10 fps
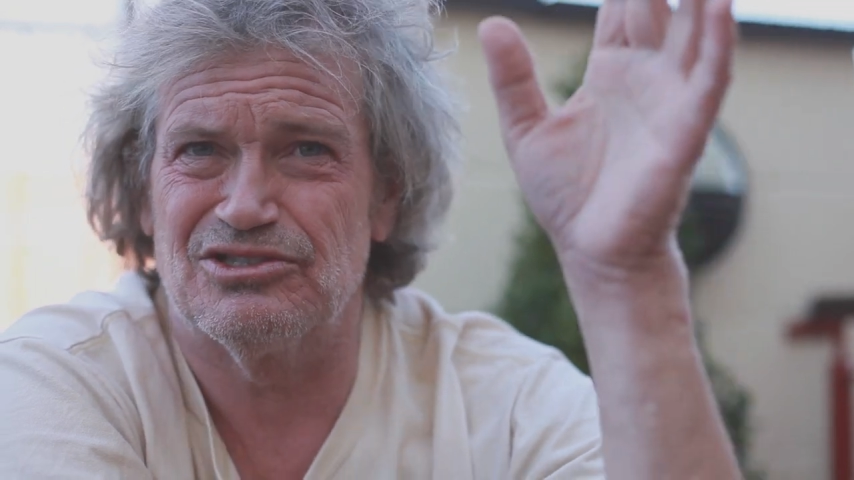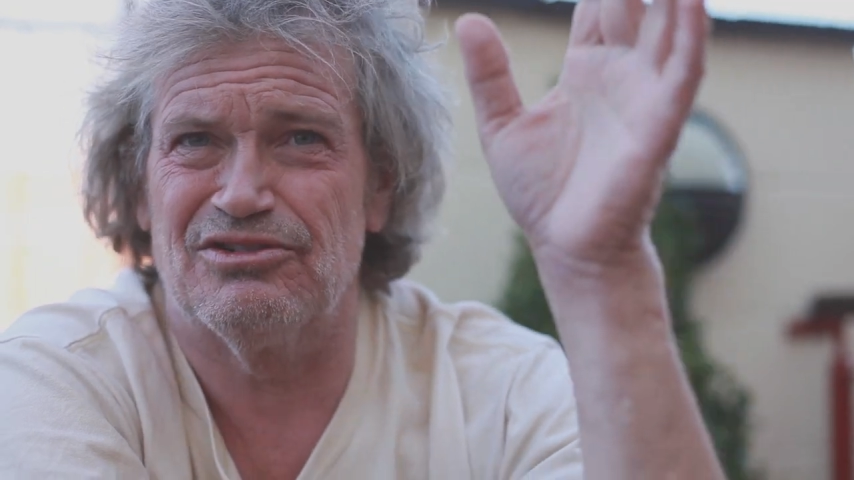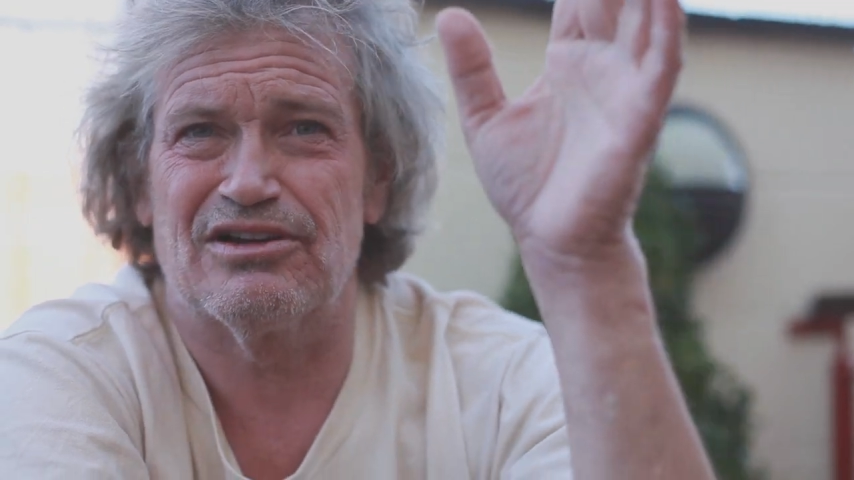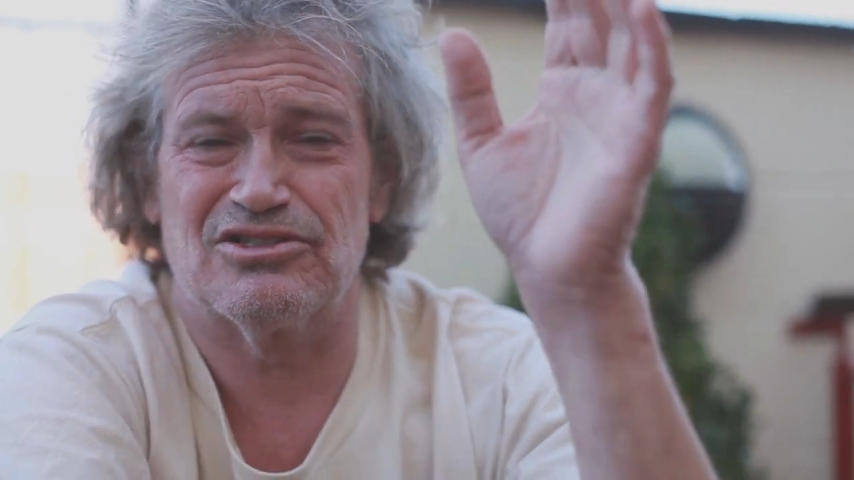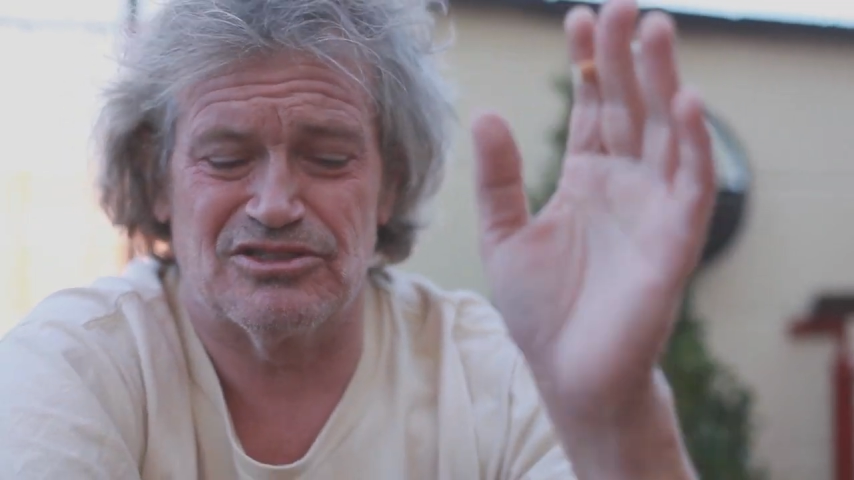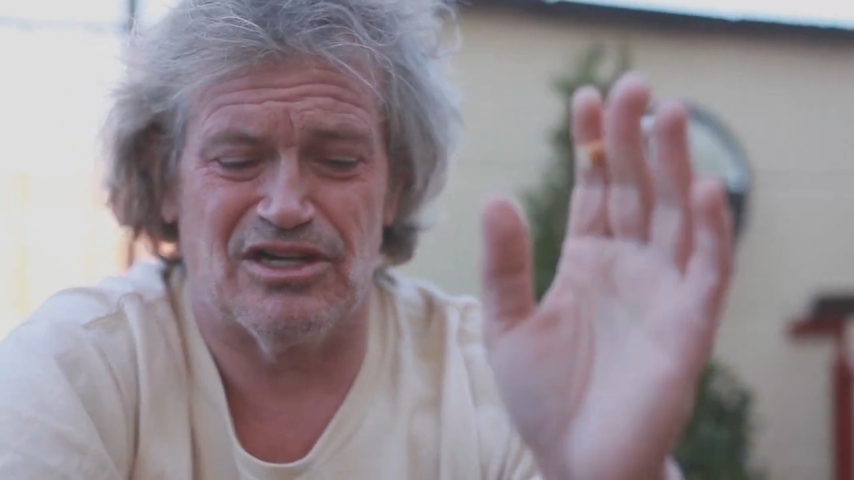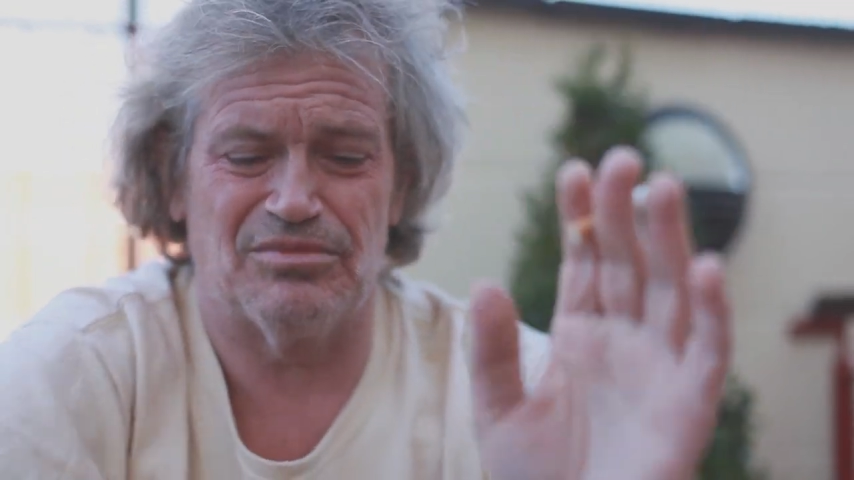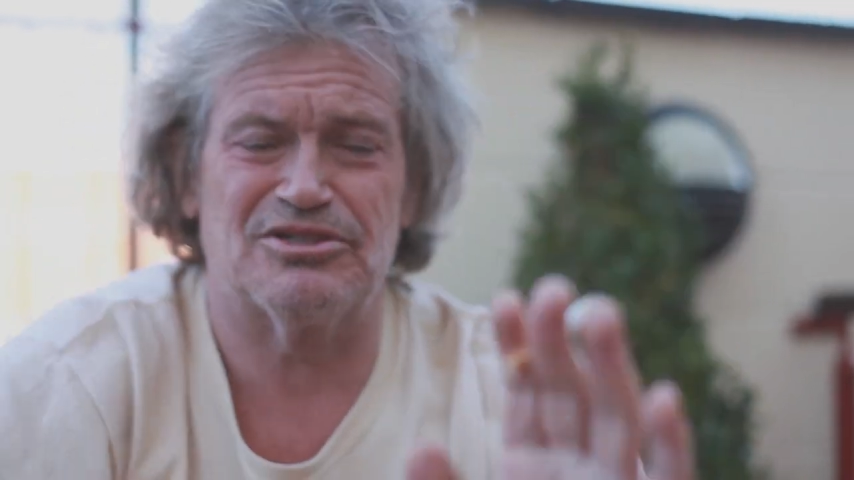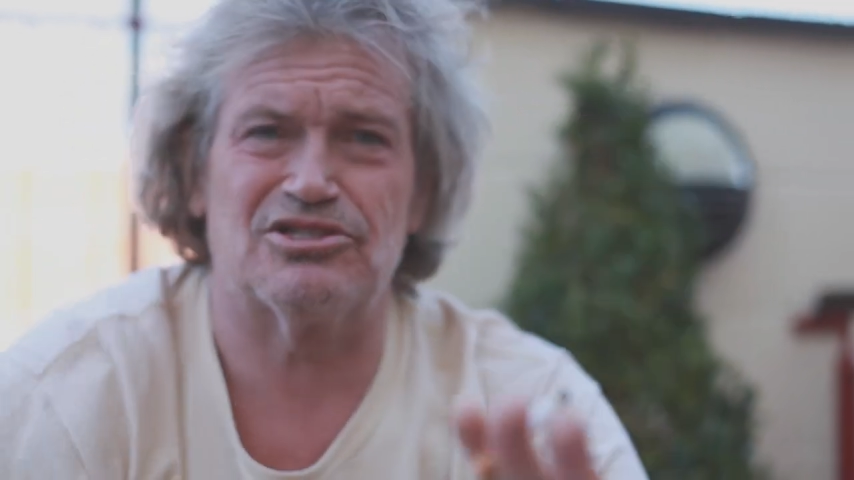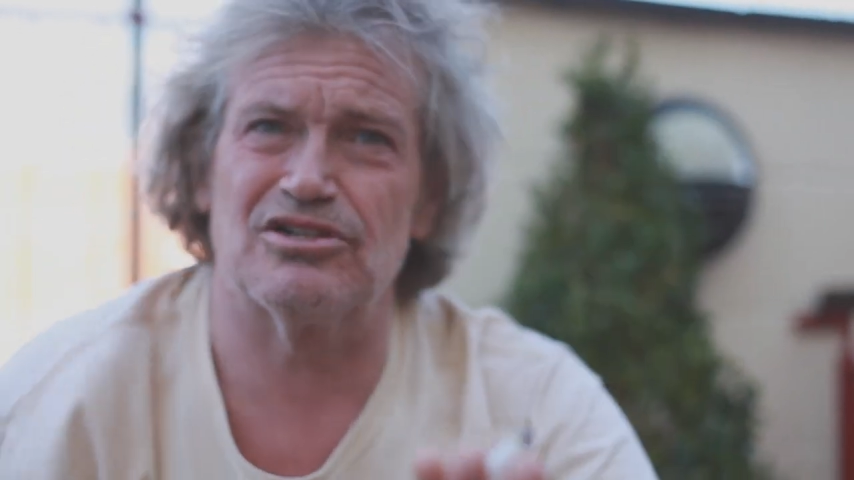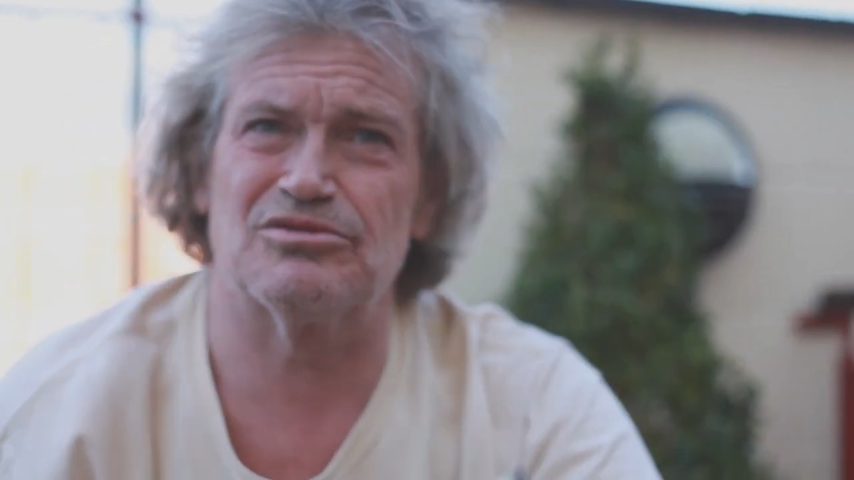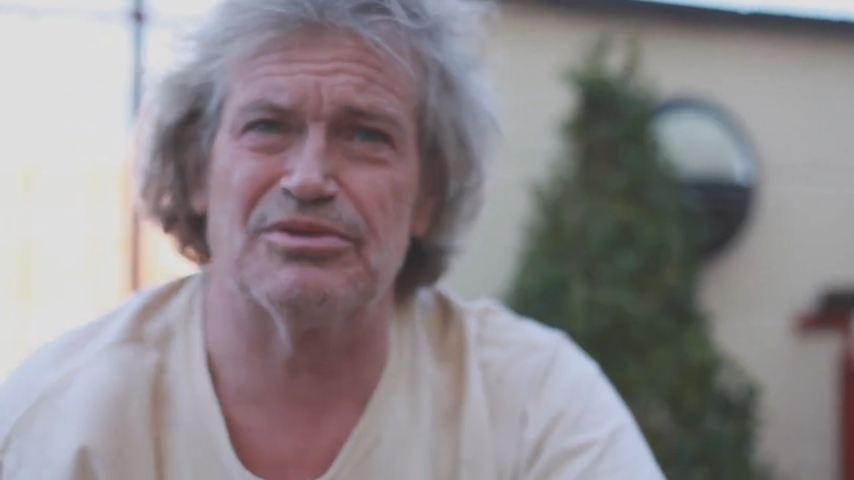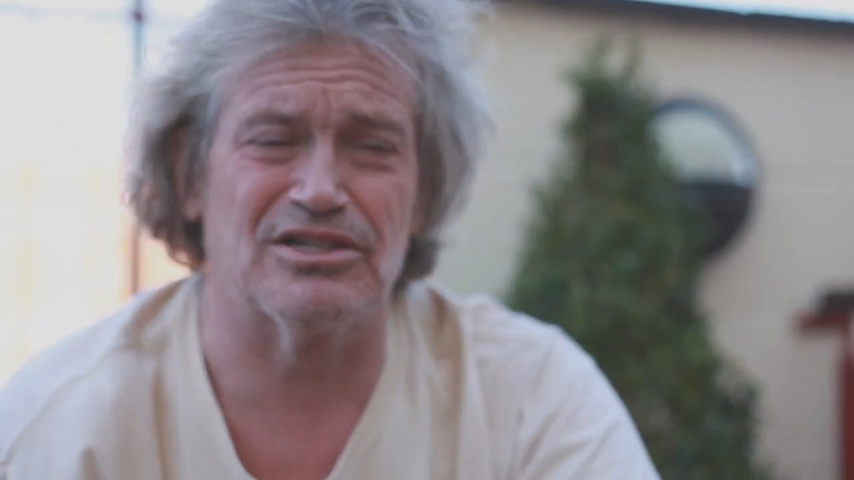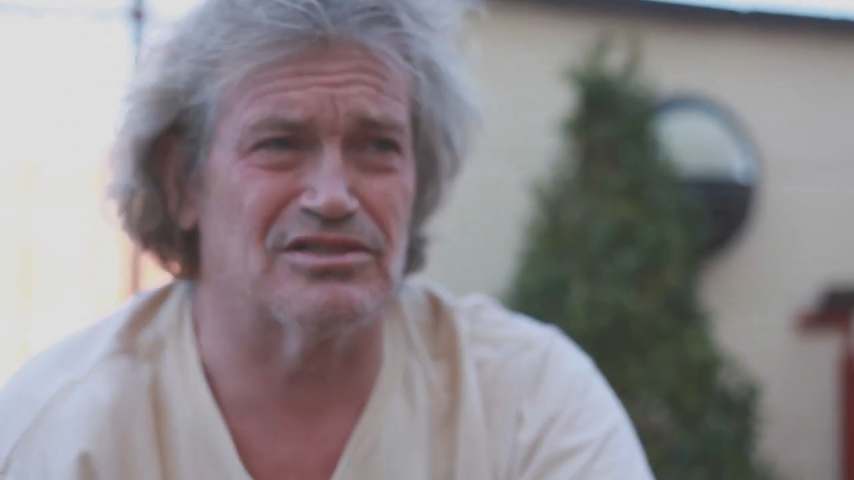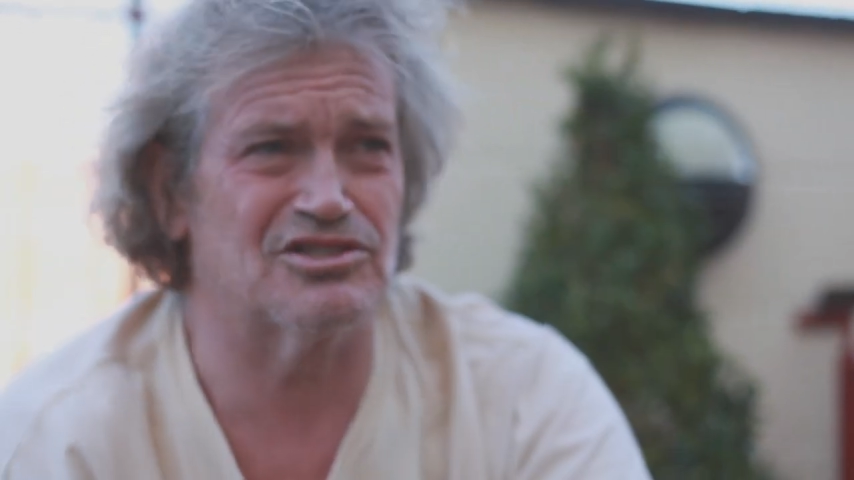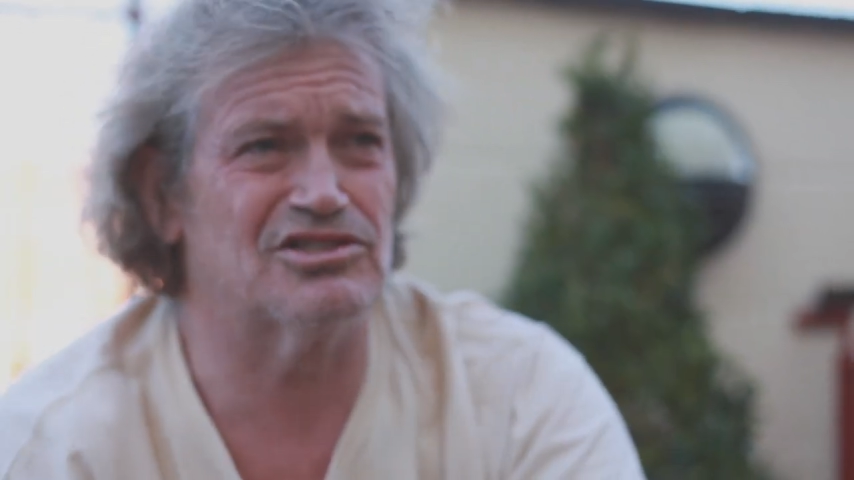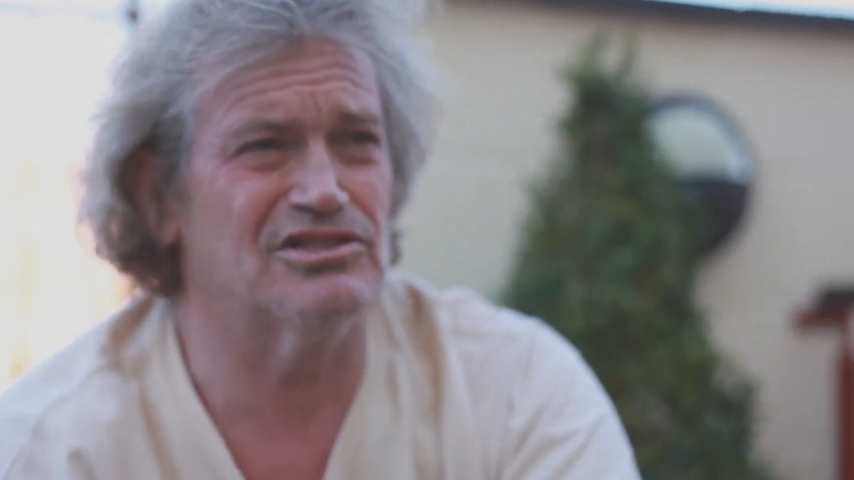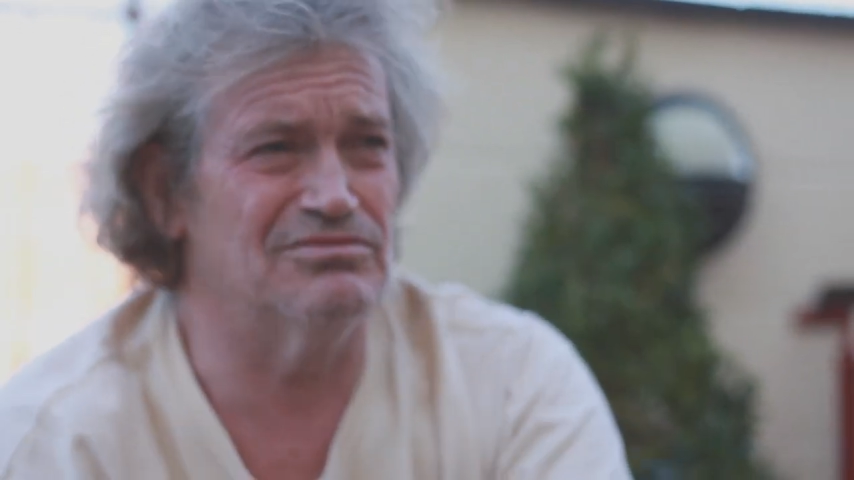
of records and top the charts because it's